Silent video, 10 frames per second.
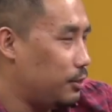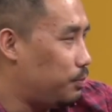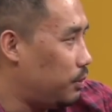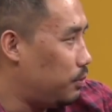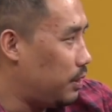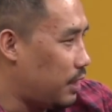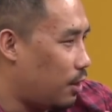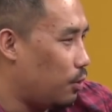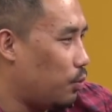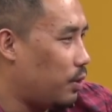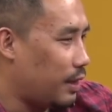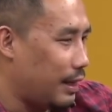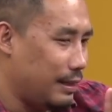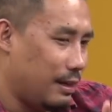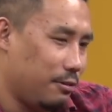between our work
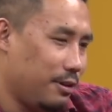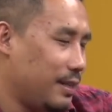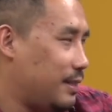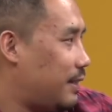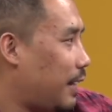and our rest time.